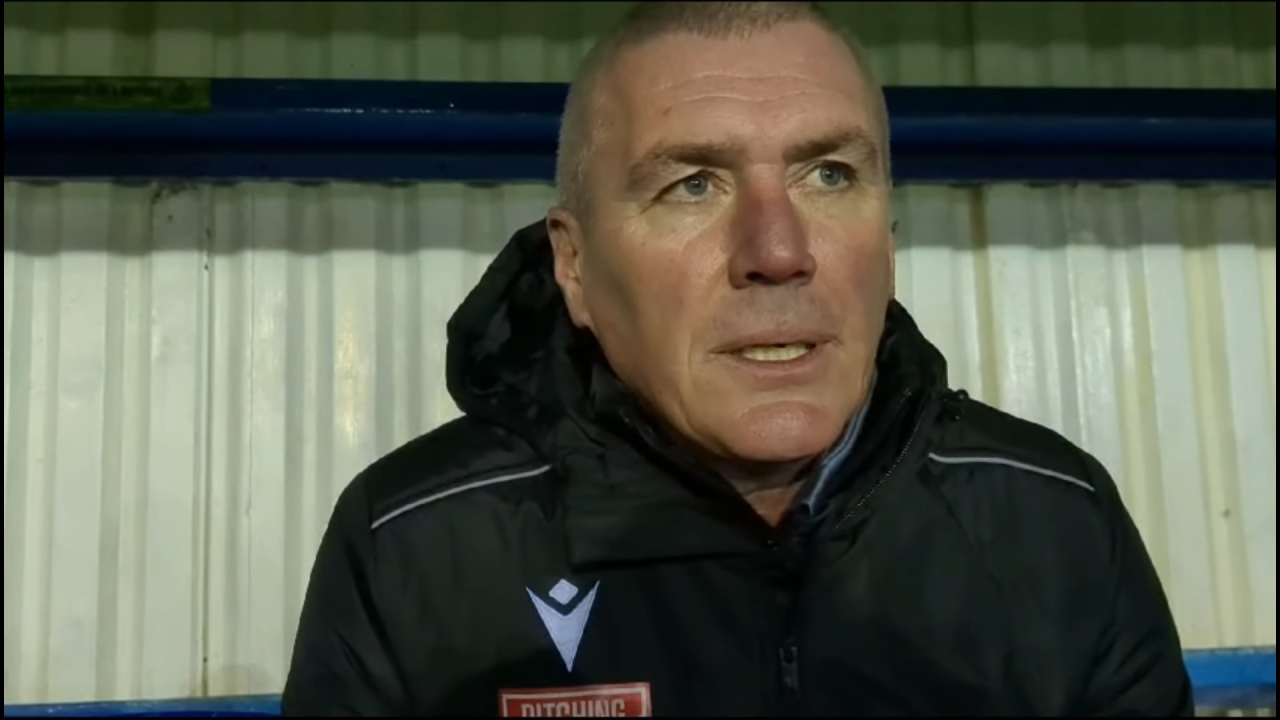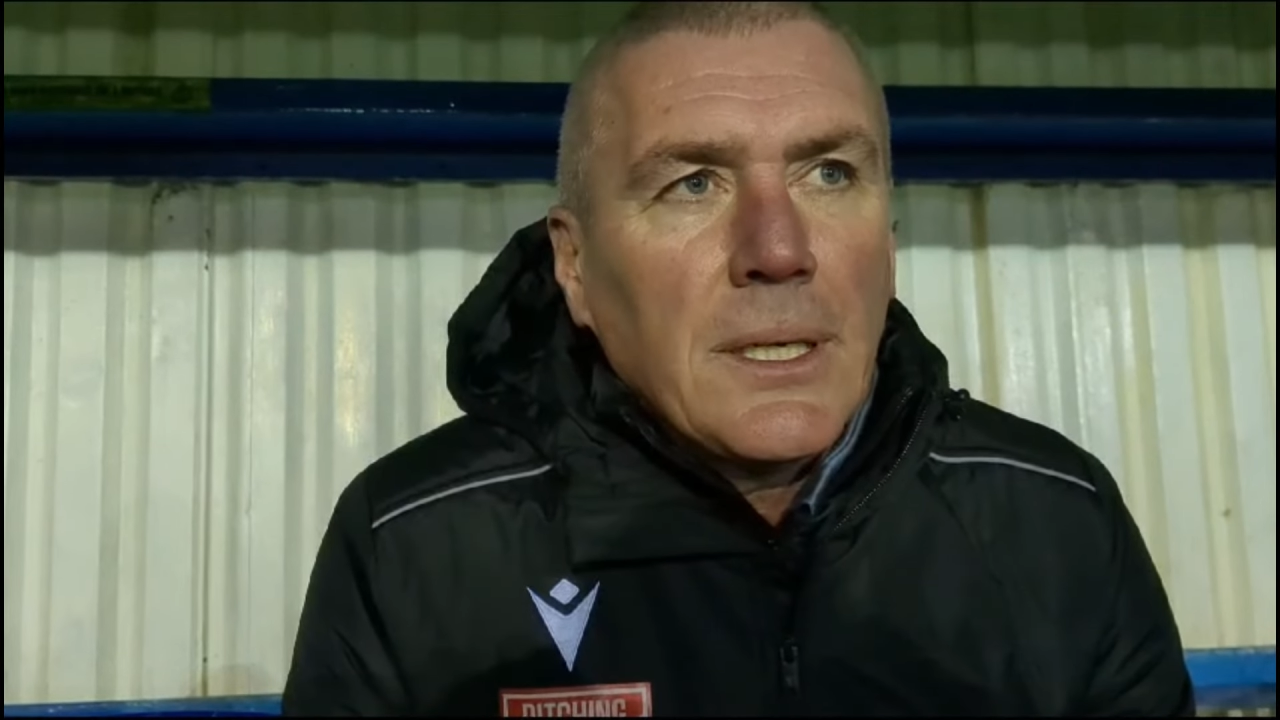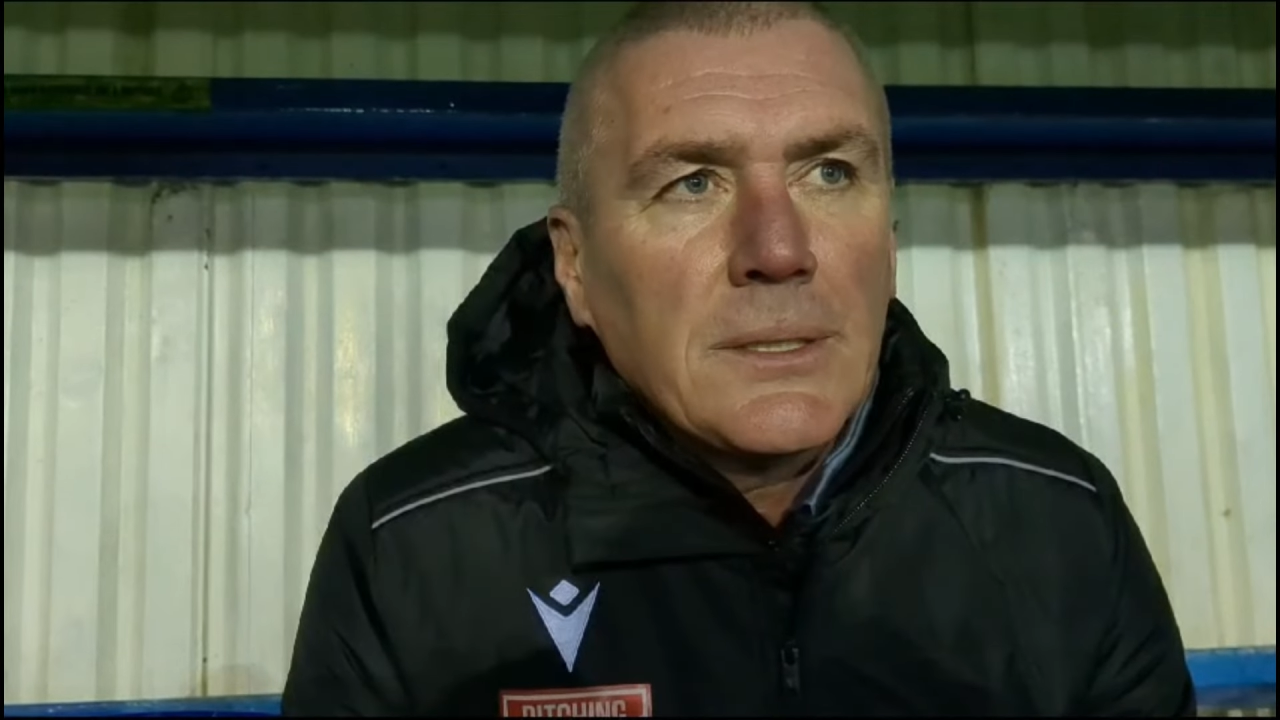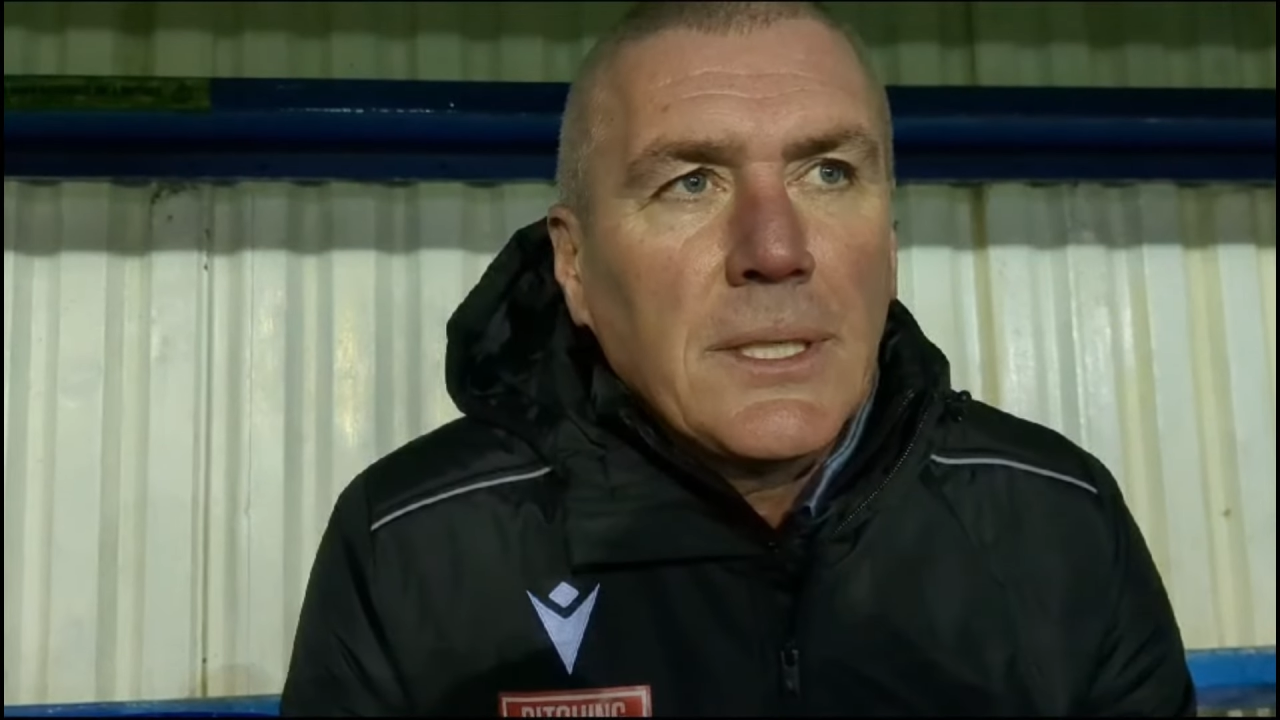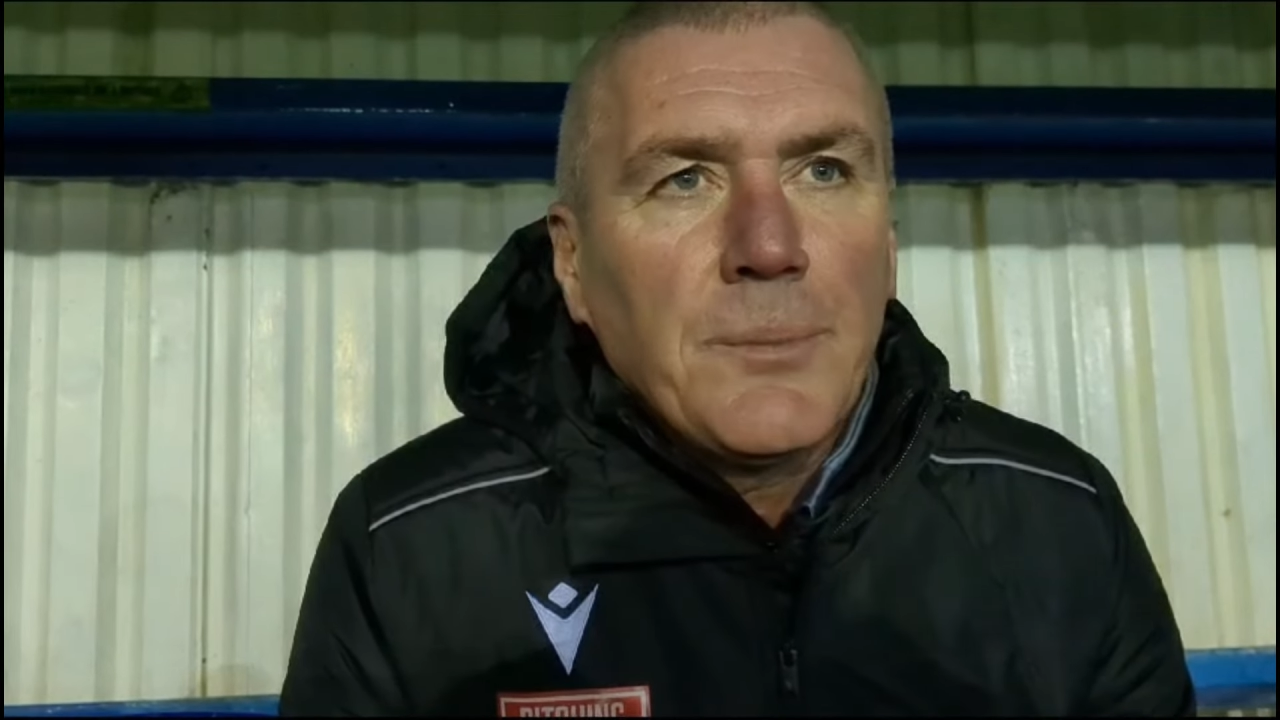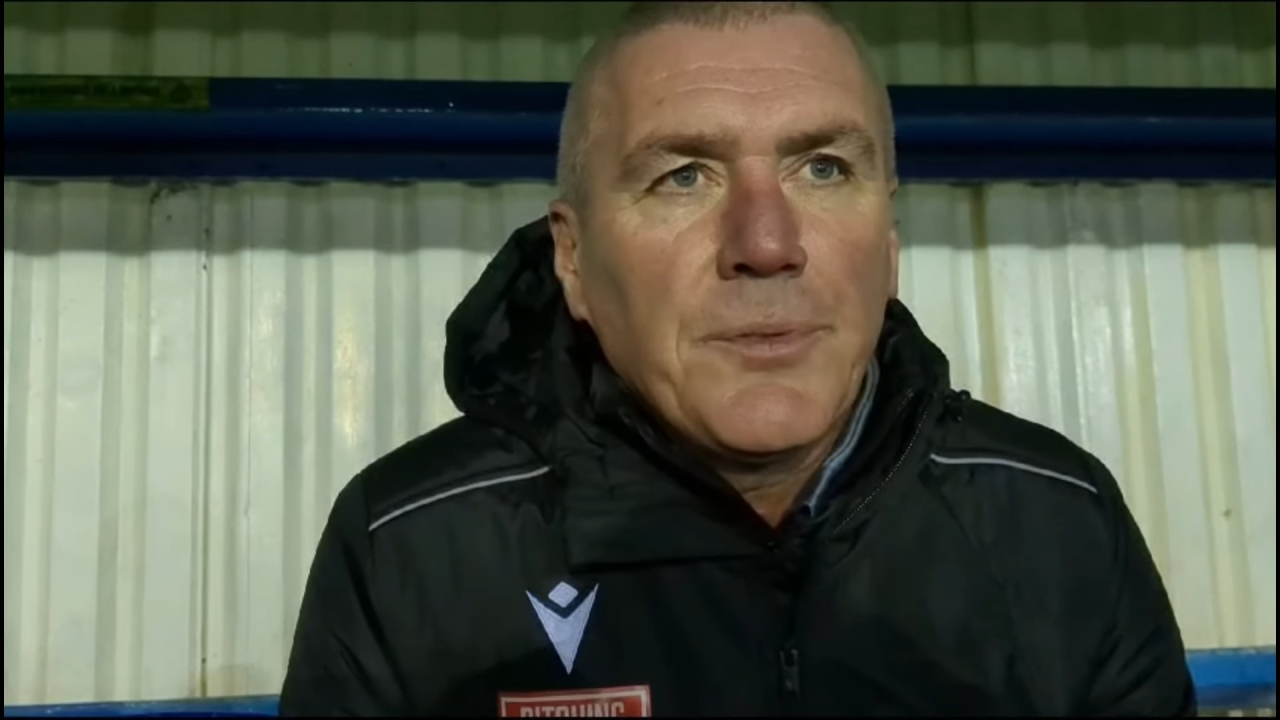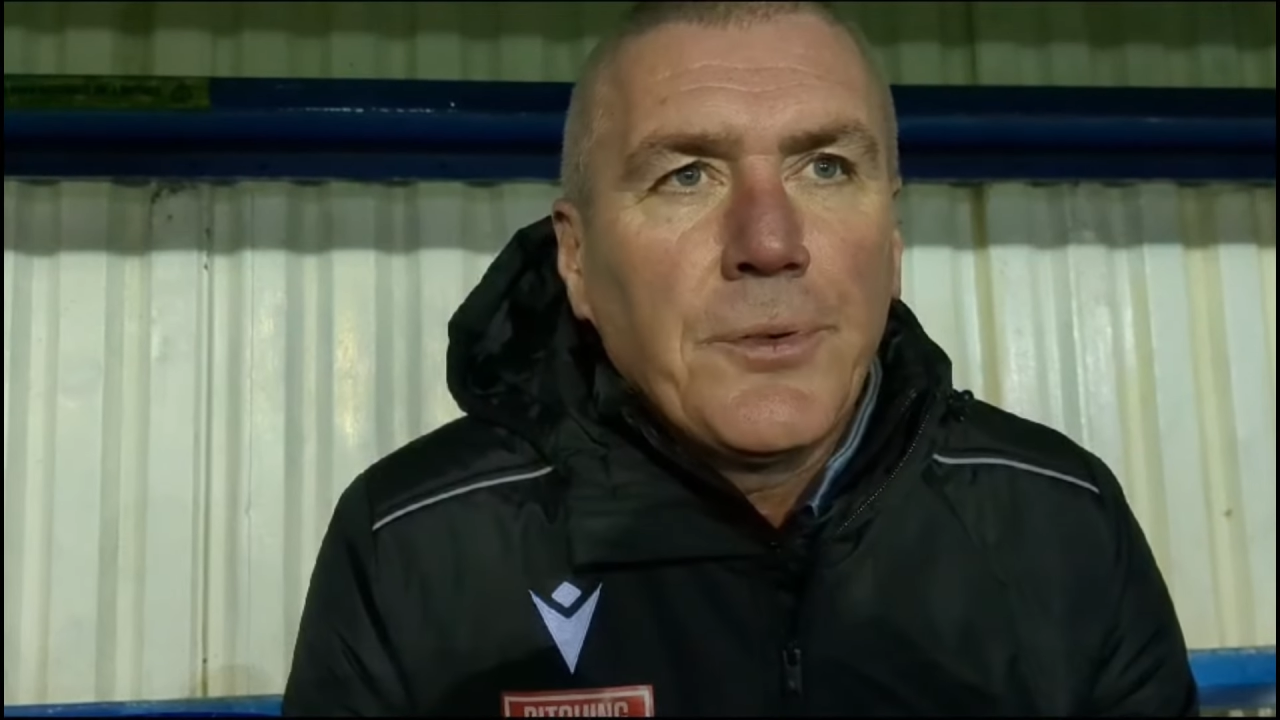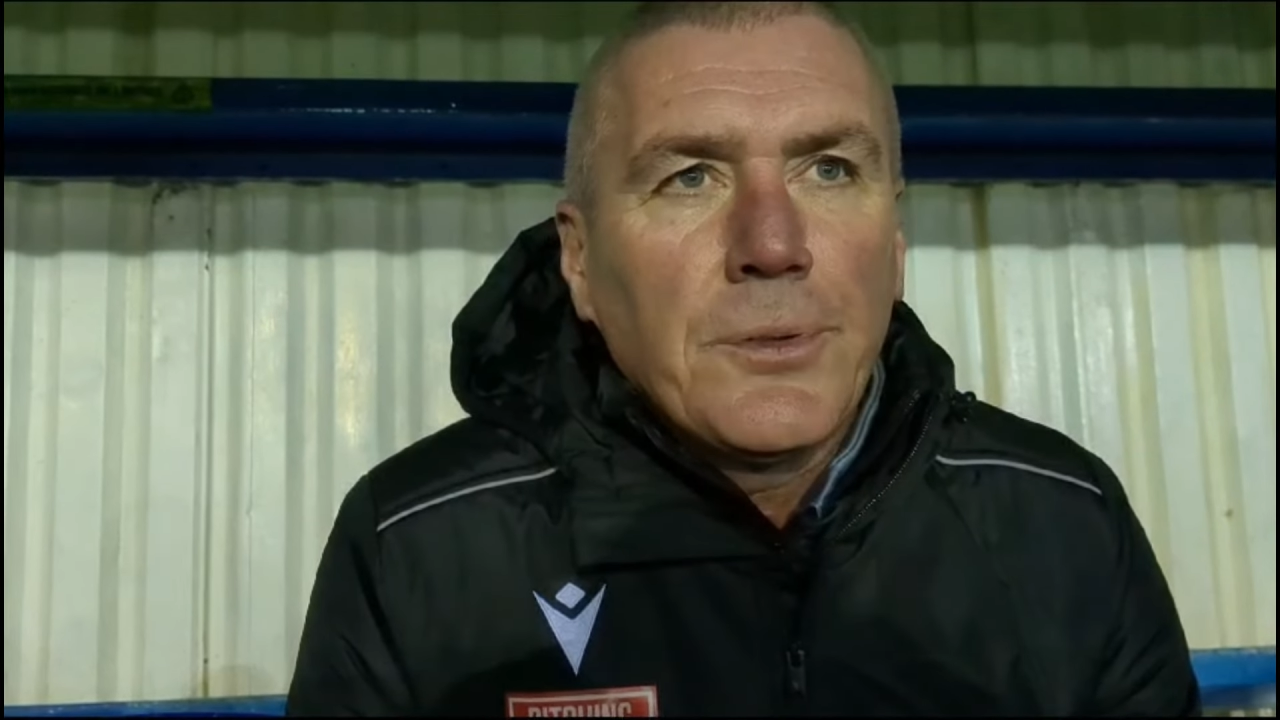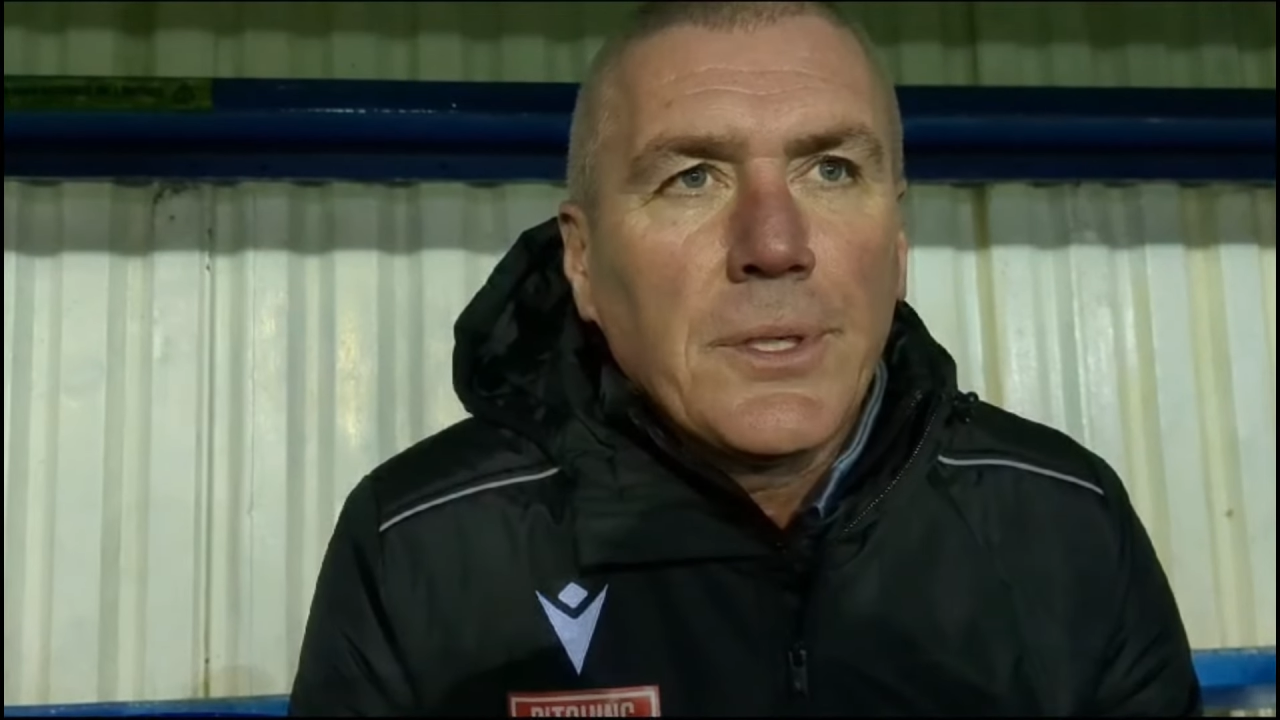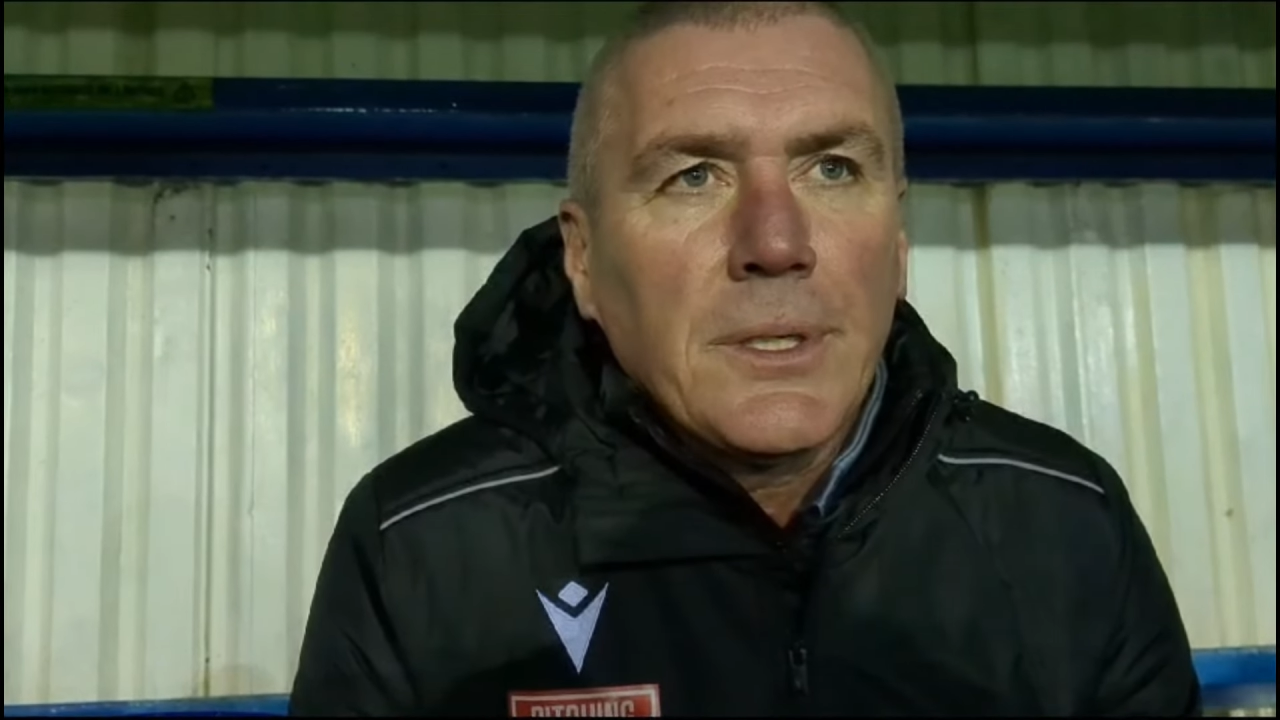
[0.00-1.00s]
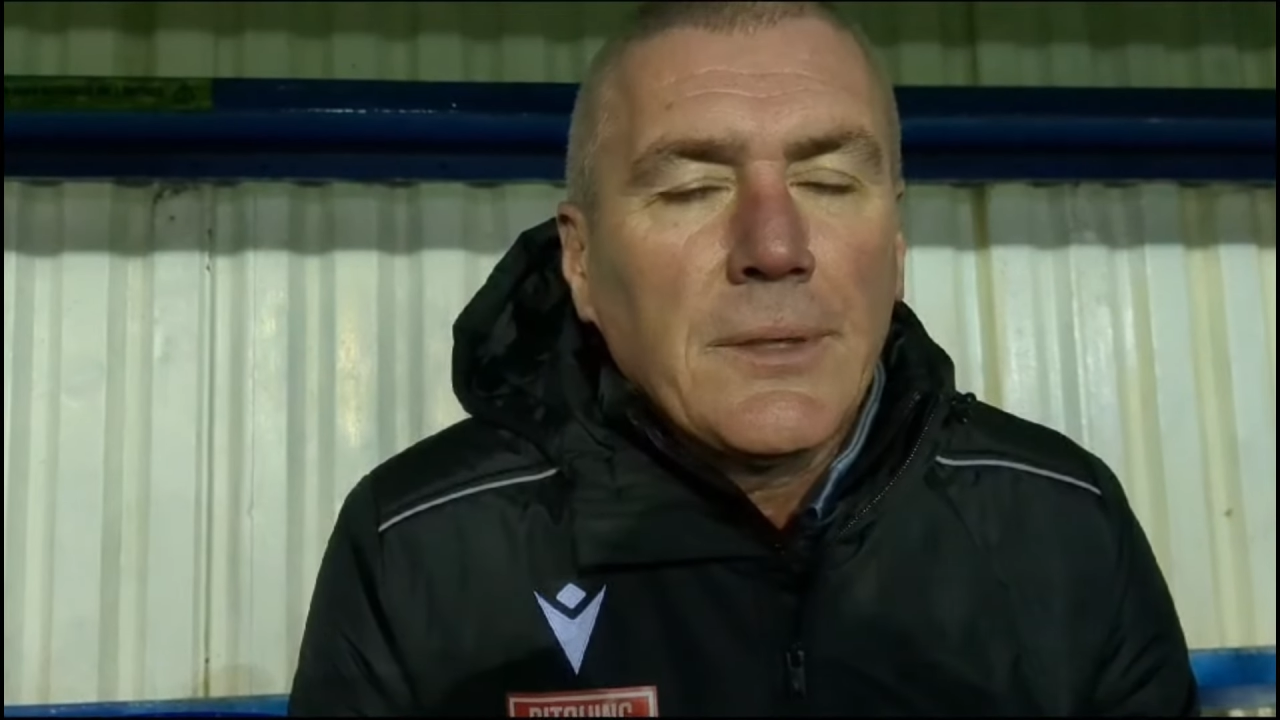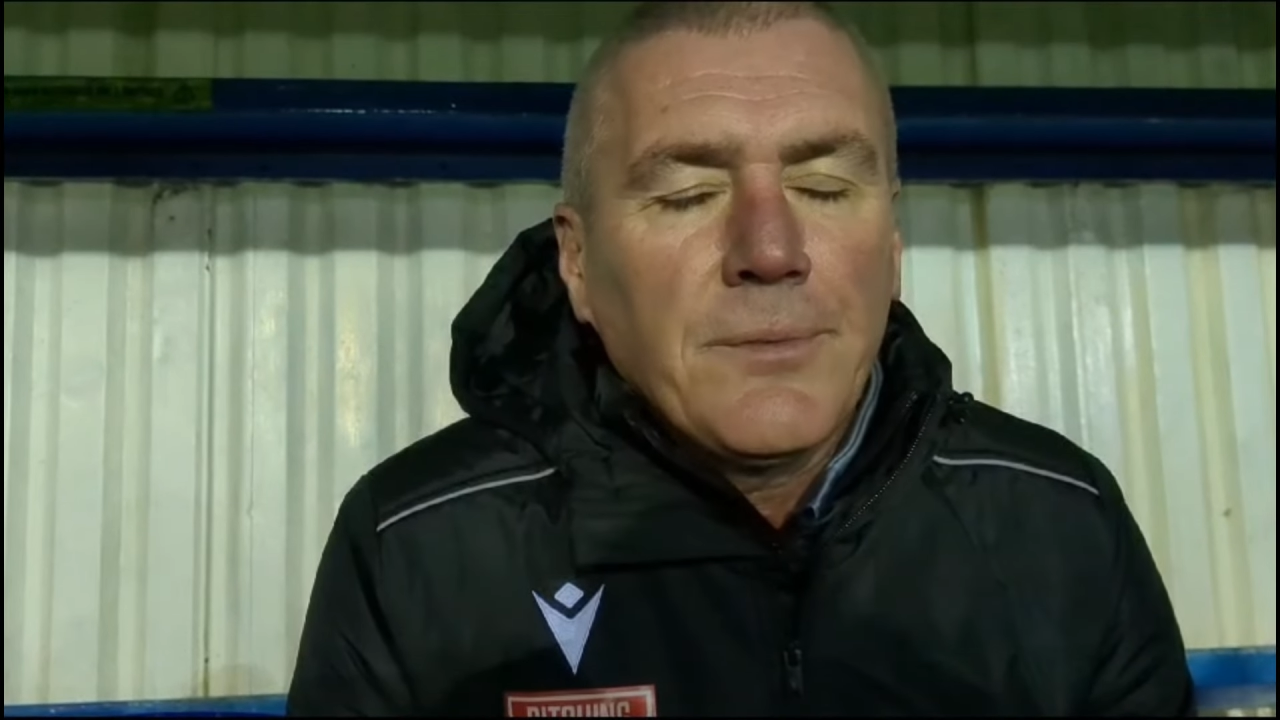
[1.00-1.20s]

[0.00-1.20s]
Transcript: I said before,